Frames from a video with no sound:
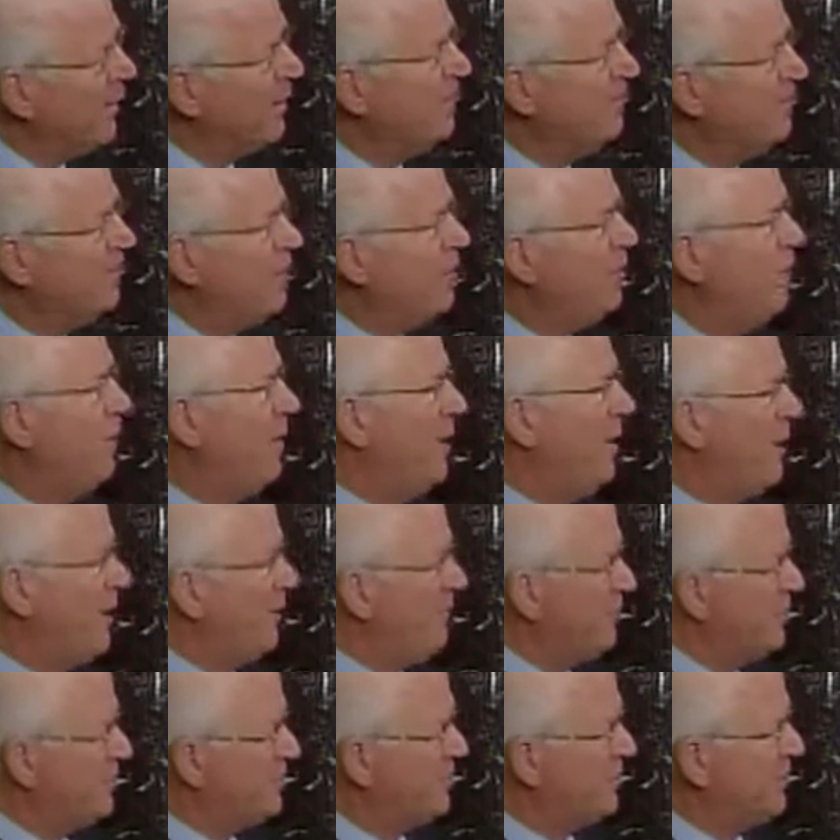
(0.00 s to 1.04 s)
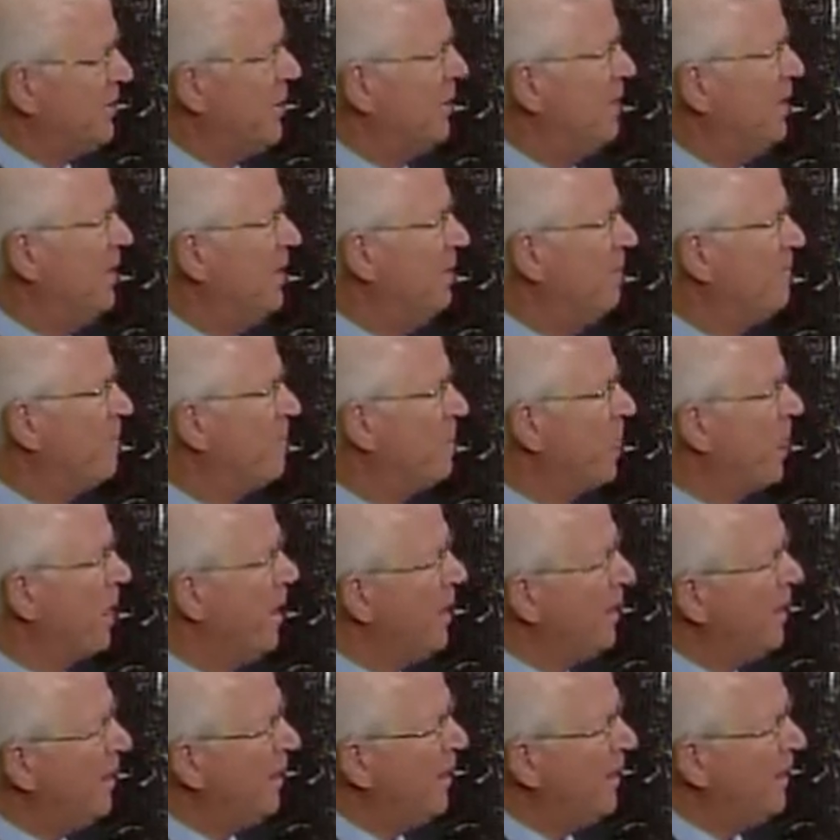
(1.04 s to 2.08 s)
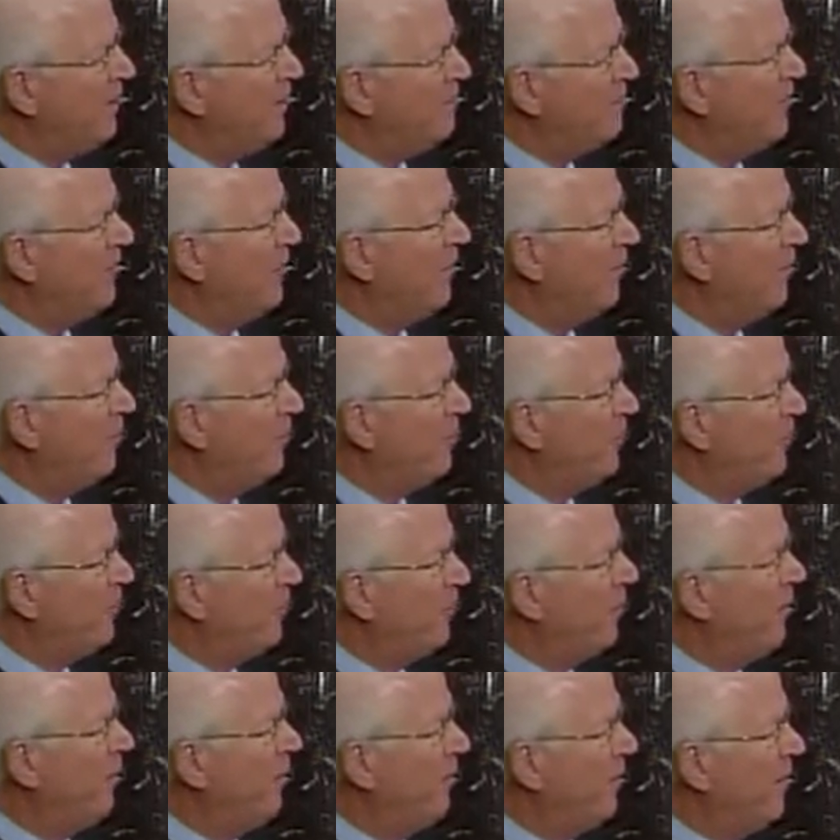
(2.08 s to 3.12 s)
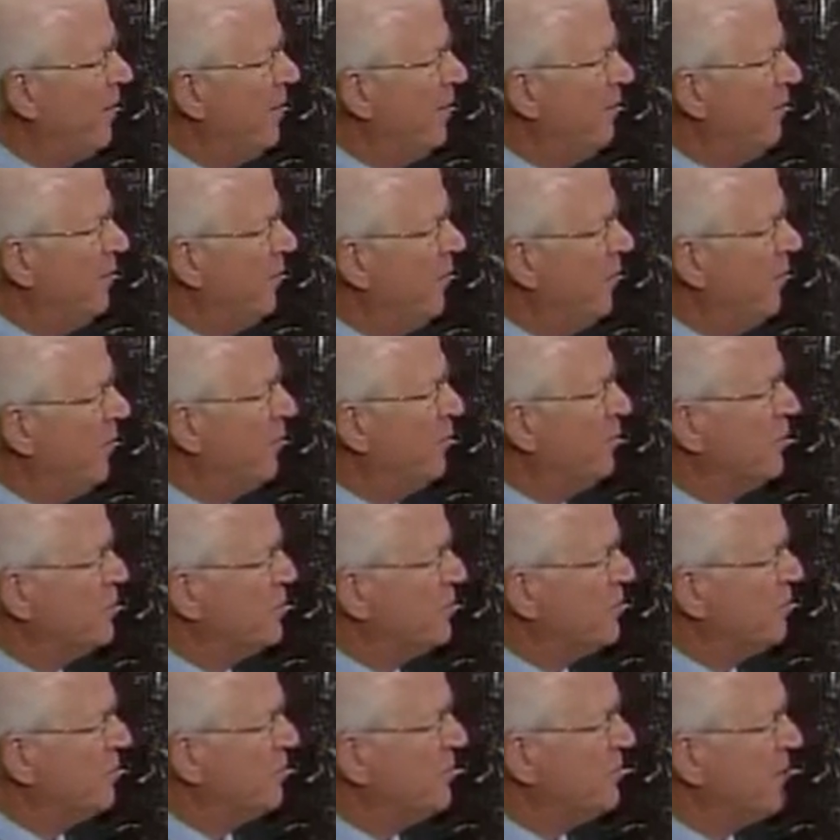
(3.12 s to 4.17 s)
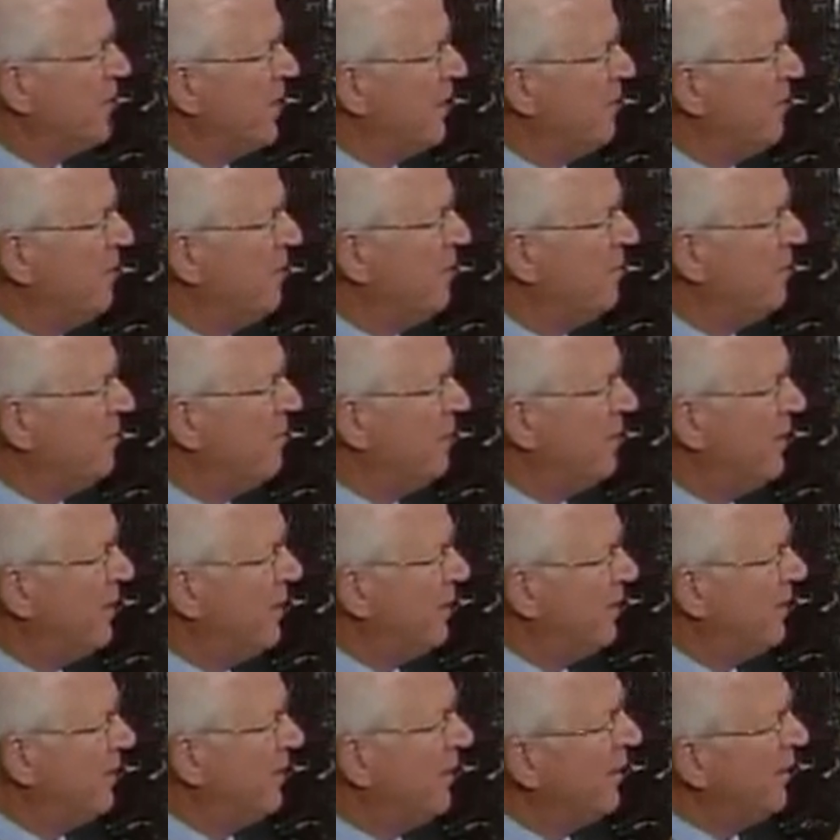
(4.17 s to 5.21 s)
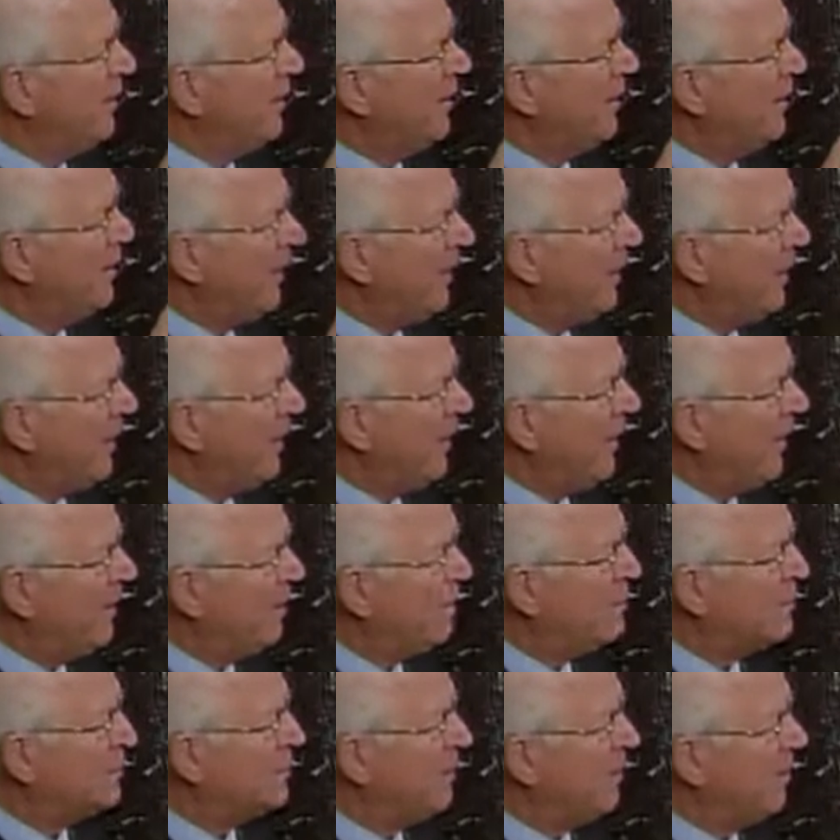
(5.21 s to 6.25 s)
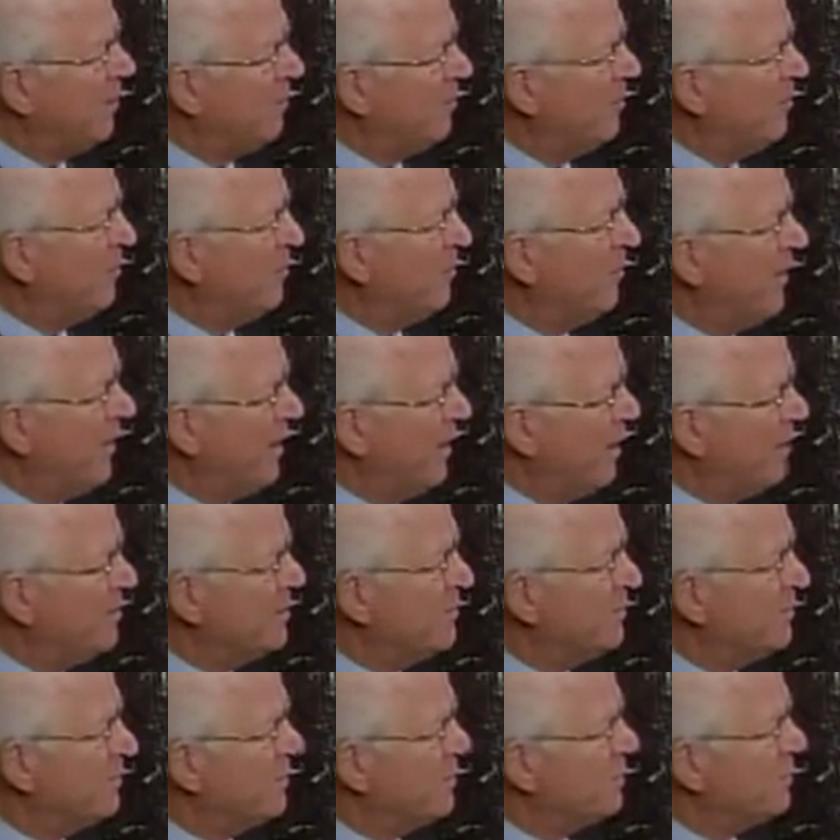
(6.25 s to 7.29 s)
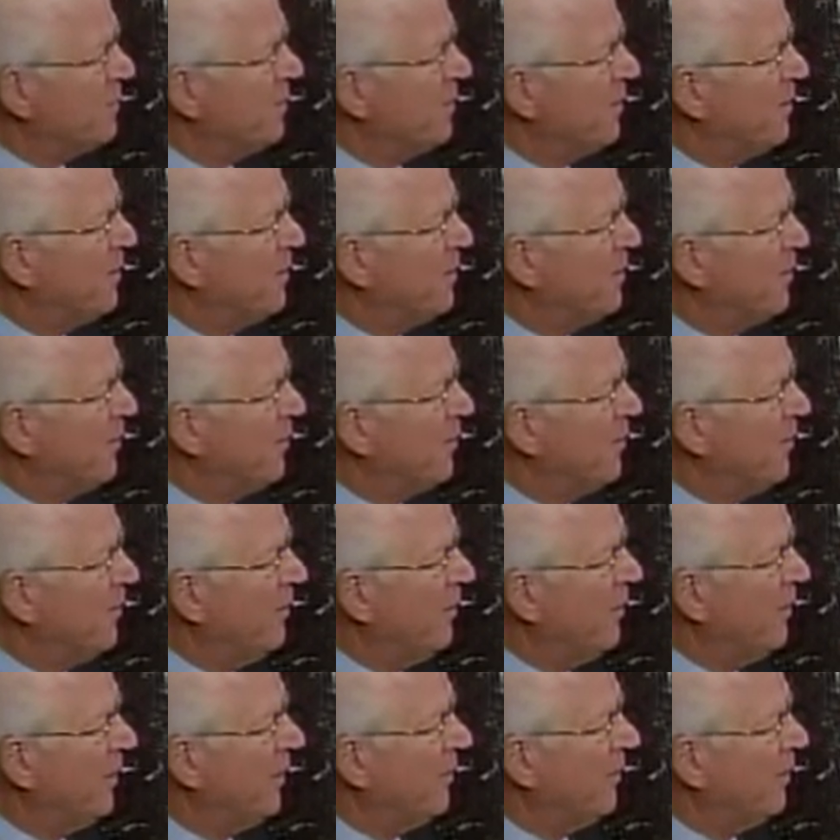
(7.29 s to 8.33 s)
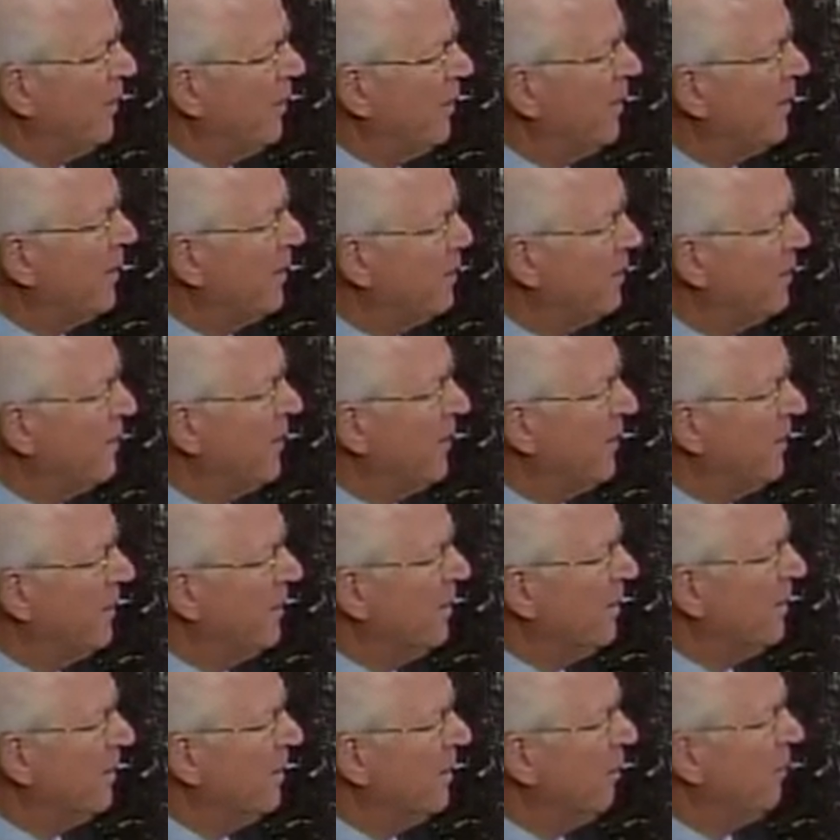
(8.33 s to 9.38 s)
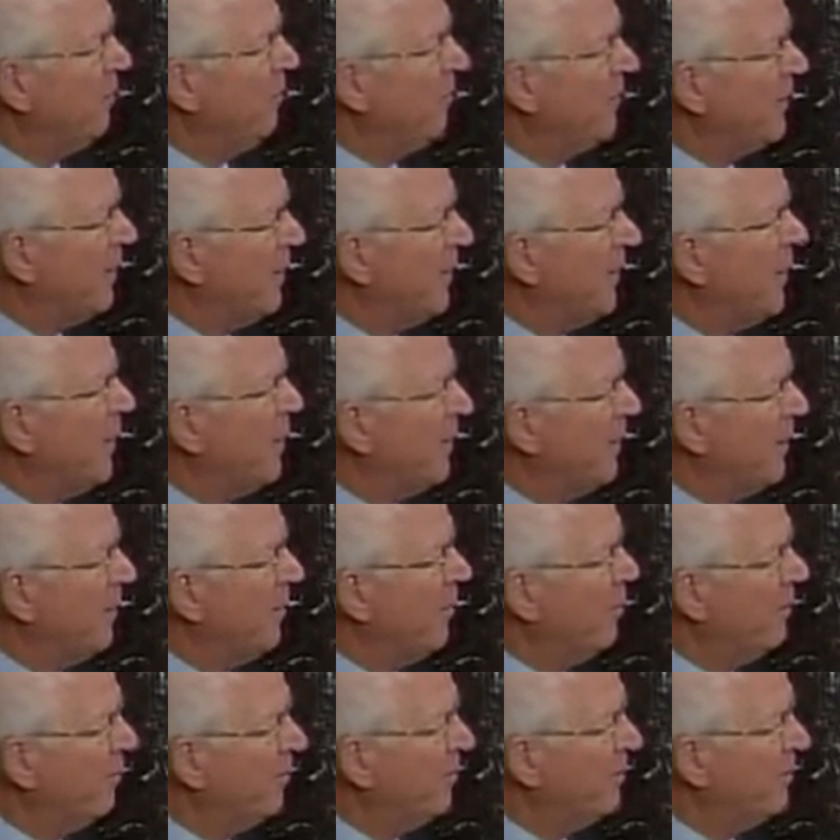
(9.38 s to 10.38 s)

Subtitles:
Have you ever seen a federal program that was projected to be at X number of dollars of expenditure and that it come in on time and on